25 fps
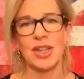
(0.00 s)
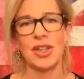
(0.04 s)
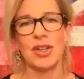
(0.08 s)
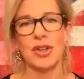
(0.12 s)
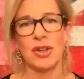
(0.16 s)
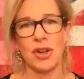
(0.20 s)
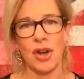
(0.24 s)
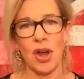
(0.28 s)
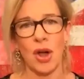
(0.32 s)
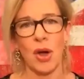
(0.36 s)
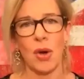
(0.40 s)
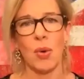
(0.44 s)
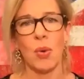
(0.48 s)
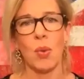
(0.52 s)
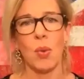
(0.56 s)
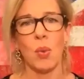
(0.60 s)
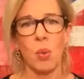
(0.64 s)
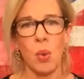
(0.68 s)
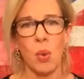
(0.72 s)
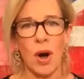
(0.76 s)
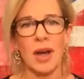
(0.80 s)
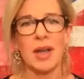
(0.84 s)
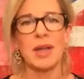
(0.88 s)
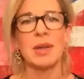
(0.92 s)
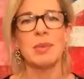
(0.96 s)
You know,
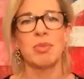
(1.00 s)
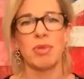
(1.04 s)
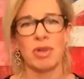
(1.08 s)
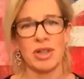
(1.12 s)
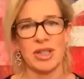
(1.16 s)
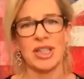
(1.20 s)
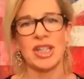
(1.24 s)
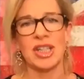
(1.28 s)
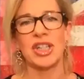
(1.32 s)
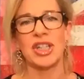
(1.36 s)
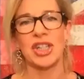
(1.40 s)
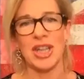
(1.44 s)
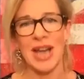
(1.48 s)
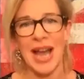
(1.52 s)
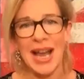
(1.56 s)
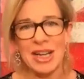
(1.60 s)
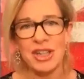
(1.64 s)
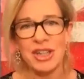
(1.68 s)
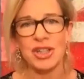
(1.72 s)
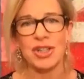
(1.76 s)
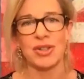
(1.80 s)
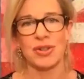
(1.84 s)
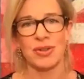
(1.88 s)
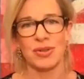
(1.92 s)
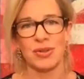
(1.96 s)
white British
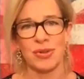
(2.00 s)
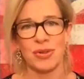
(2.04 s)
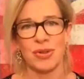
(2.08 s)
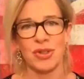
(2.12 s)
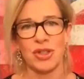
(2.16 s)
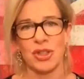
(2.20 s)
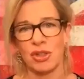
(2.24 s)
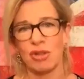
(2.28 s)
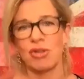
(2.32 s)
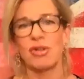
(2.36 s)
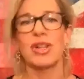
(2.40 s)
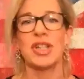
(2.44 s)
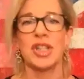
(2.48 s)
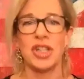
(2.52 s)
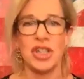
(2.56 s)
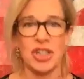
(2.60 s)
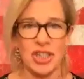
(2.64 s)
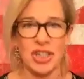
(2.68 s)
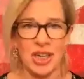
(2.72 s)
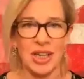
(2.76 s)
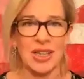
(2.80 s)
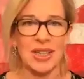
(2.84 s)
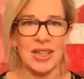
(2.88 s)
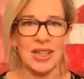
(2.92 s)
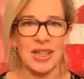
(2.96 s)
nationals,
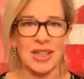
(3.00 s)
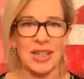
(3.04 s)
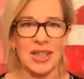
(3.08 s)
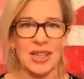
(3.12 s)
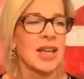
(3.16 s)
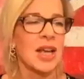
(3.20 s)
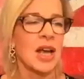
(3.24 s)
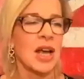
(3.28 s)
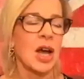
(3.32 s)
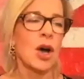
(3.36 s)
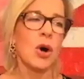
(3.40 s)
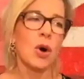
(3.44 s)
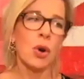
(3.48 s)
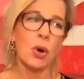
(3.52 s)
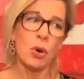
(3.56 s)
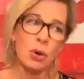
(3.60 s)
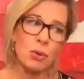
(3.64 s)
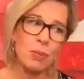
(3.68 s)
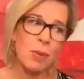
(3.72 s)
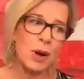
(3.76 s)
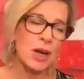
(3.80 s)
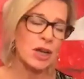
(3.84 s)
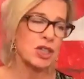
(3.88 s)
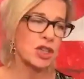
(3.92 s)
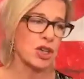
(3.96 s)
Christians, all
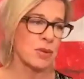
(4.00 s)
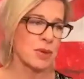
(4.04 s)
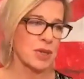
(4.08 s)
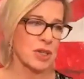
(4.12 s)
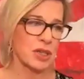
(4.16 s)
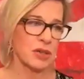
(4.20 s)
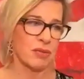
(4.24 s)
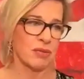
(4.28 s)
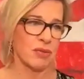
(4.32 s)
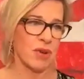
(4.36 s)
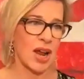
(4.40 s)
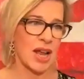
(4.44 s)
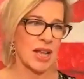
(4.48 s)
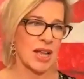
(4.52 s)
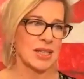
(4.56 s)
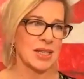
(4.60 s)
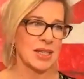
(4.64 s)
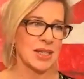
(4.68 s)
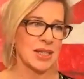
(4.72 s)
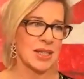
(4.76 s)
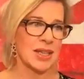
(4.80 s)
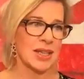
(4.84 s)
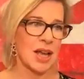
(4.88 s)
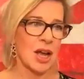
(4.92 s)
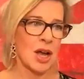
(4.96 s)
my Jewish
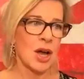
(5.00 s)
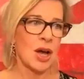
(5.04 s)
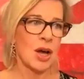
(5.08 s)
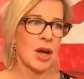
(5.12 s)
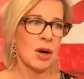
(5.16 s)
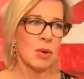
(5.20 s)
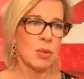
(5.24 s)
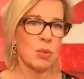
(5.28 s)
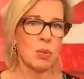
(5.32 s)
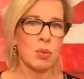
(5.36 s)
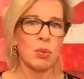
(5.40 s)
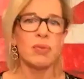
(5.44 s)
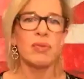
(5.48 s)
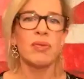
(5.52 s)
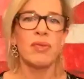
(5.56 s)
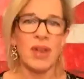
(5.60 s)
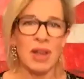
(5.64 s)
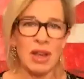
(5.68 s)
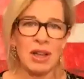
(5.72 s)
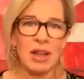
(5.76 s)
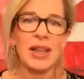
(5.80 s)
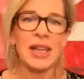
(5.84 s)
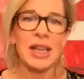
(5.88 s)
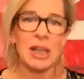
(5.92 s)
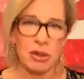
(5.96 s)
friends
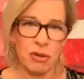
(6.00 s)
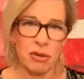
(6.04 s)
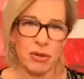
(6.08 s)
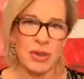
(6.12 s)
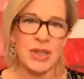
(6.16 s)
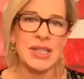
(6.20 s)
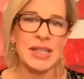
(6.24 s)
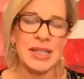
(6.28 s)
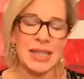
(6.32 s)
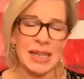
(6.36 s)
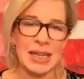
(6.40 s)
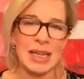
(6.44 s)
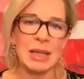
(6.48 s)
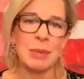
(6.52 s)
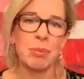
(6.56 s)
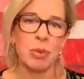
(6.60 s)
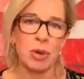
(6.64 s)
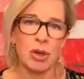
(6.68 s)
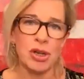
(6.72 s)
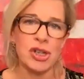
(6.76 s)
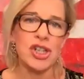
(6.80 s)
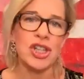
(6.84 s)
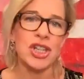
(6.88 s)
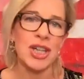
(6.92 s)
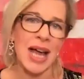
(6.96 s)
feel increasingly
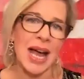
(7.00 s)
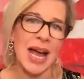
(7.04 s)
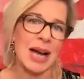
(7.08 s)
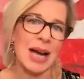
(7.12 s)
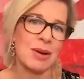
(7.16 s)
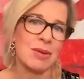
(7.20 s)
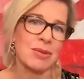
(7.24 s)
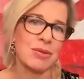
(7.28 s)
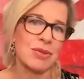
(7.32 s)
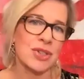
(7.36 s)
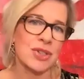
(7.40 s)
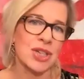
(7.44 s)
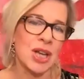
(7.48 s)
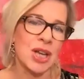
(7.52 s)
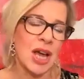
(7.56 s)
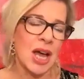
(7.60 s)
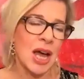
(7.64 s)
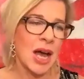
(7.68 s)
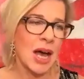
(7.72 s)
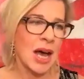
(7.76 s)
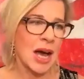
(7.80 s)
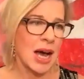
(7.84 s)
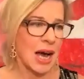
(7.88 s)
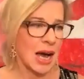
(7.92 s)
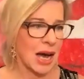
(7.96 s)
pushed out.
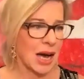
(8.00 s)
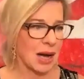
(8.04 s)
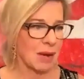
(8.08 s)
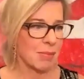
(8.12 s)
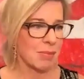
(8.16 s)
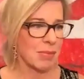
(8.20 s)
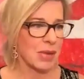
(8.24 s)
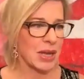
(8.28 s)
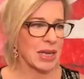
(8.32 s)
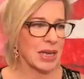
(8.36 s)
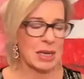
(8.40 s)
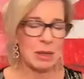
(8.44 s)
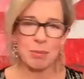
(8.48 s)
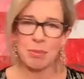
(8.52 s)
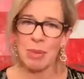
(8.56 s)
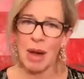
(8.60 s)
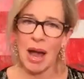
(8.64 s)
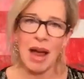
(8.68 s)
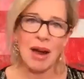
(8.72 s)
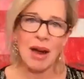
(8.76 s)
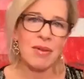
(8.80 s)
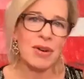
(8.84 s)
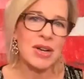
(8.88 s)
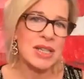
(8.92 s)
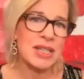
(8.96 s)
Um, and in
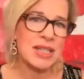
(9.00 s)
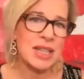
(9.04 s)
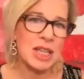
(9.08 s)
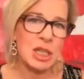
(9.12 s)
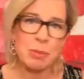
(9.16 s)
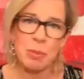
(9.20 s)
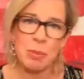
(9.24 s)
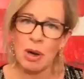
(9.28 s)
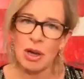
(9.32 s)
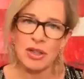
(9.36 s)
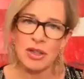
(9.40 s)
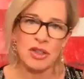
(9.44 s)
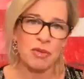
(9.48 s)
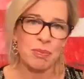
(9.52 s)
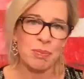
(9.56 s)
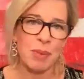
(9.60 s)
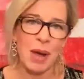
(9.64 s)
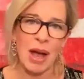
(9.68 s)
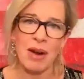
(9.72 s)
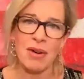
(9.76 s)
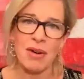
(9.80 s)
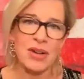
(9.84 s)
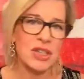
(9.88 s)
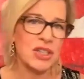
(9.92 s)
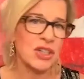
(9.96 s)
Paris, there's parts of
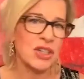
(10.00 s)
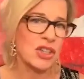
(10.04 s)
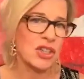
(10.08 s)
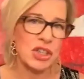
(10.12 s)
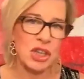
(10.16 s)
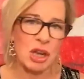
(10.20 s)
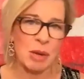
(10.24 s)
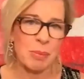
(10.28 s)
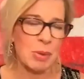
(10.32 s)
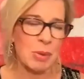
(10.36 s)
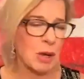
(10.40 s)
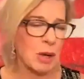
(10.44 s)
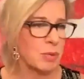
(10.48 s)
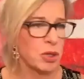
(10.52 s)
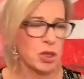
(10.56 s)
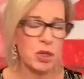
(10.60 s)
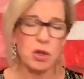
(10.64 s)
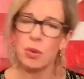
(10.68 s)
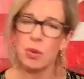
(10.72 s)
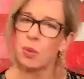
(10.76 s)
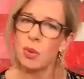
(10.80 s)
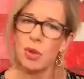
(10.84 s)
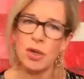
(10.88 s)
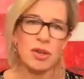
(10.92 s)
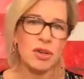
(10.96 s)
Paris, the suburbs, you
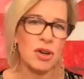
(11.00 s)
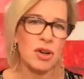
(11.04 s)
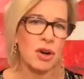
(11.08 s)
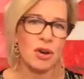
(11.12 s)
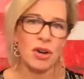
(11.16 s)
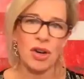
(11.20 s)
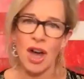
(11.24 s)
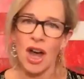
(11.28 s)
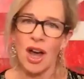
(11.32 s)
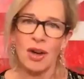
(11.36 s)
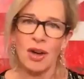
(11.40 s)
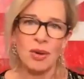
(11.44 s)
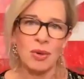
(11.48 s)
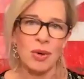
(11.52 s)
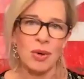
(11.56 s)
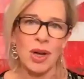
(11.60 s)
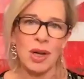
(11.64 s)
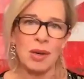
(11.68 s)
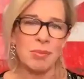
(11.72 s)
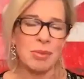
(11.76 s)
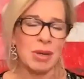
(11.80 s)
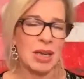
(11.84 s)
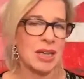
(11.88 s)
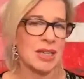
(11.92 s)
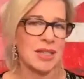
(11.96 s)
would not go
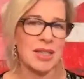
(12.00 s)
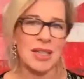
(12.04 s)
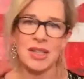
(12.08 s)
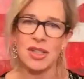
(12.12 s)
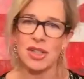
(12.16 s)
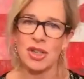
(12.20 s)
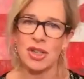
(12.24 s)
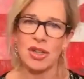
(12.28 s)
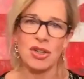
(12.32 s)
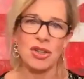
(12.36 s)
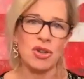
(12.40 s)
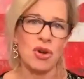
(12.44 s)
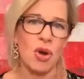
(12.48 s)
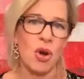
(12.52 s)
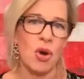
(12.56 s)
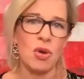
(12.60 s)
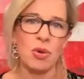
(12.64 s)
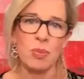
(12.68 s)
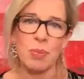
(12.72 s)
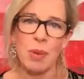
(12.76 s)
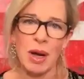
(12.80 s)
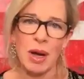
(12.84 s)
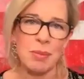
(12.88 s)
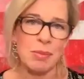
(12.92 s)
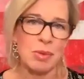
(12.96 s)
because it's controlled
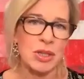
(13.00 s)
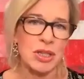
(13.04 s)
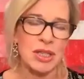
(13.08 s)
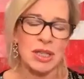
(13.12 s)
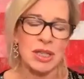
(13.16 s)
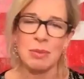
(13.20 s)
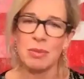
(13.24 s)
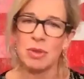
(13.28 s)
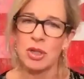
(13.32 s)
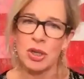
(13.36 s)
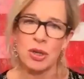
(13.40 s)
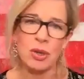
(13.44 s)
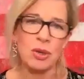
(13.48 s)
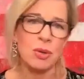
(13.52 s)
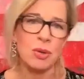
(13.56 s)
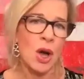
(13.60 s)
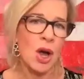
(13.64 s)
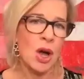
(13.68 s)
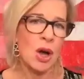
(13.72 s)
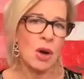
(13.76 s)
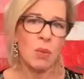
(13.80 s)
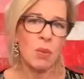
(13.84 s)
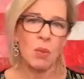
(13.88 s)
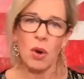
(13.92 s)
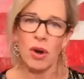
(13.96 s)
by Muslims who
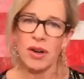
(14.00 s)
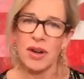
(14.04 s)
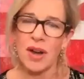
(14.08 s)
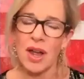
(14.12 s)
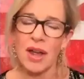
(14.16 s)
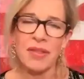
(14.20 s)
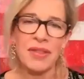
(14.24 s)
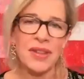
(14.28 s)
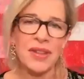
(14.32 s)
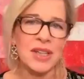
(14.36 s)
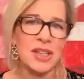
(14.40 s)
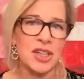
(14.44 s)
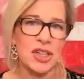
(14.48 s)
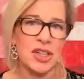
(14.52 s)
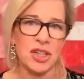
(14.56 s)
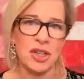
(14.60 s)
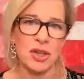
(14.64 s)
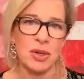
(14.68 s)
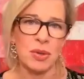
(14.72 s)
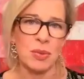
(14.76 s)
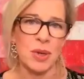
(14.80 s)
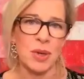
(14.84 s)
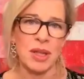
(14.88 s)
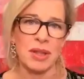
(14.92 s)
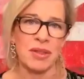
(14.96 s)
want nothing to do
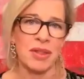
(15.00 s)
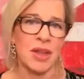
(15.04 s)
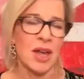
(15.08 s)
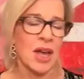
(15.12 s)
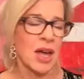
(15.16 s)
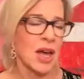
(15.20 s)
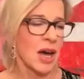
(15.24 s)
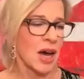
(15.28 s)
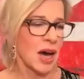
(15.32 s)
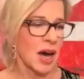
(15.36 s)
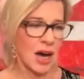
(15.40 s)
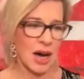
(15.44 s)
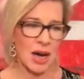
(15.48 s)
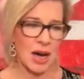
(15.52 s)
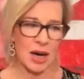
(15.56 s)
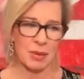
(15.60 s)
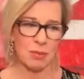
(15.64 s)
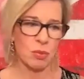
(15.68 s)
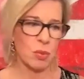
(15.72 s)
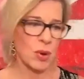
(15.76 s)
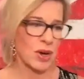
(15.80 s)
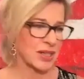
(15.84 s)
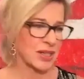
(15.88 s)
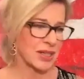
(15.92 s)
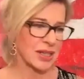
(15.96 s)
with um,
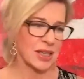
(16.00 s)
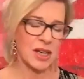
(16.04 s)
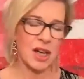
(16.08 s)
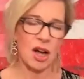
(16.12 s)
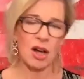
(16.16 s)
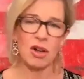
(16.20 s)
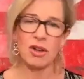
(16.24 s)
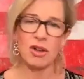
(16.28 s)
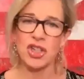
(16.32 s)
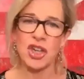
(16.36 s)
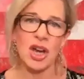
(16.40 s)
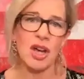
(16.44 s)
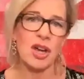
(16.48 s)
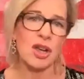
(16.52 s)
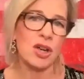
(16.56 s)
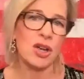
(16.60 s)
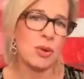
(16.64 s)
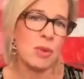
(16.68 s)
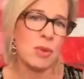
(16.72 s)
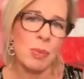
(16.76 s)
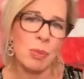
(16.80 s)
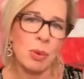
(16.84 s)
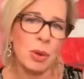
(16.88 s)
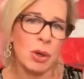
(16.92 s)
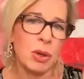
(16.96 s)
Western culture, who
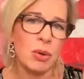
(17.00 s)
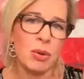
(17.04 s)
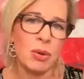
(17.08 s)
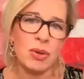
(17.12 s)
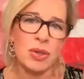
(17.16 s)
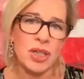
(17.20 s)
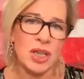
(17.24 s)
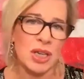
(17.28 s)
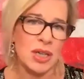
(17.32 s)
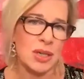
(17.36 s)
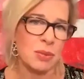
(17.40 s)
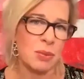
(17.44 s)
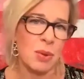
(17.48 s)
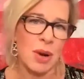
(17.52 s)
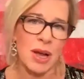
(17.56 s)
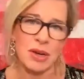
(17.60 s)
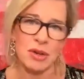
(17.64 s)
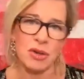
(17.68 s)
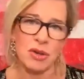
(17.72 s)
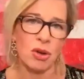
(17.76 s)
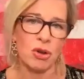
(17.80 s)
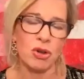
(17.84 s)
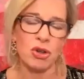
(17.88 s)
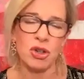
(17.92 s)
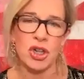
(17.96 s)
applauded when
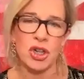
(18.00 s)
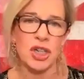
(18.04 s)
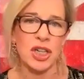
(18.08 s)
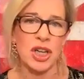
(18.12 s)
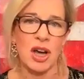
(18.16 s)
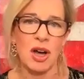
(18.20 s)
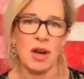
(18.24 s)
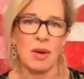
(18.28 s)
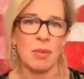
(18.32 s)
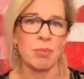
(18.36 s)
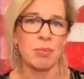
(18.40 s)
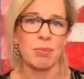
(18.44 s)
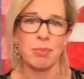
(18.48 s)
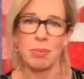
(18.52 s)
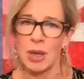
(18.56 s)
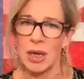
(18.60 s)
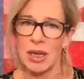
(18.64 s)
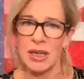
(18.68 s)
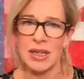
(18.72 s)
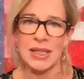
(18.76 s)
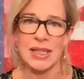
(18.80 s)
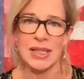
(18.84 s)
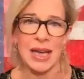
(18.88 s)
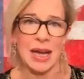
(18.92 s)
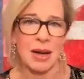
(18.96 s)
Notre Dame
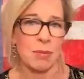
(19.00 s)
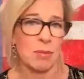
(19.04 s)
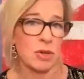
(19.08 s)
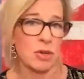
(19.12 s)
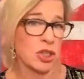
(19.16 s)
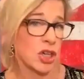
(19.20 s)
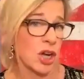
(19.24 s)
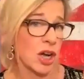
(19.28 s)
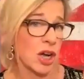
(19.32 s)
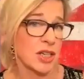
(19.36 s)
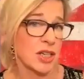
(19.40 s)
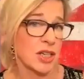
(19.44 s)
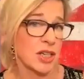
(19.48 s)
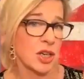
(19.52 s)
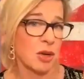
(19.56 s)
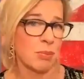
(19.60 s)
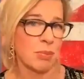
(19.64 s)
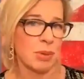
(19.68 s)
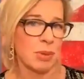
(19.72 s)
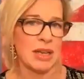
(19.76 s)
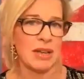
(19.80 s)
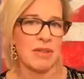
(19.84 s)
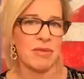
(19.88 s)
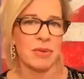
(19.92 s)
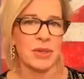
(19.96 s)
burnt down, which I don't
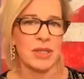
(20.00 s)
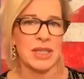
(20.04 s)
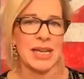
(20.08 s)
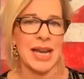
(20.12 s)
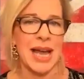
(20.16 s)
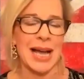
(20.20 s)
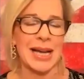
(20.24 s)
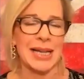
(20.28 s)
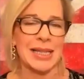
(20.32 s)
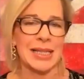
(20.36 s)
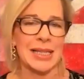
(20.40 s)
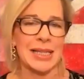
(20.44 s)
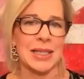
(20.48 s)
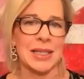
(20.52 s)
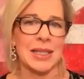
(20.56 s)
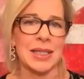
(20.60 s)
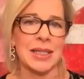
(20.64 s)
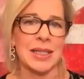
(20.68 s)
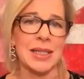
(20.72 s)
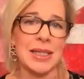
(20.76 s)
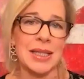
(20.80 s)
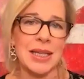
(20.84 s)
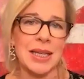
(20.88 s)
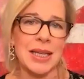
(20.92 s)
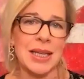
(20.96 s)
believe was an
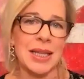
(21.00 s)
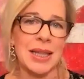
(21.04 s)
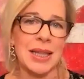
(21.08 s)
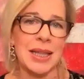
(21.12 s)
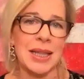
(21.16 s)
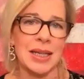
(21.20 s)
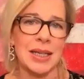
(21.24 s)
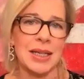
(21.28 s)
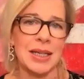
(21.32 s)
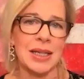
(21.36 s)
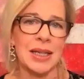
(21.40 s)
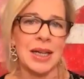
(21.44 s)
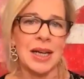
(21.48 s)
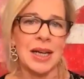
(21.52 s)
accident either.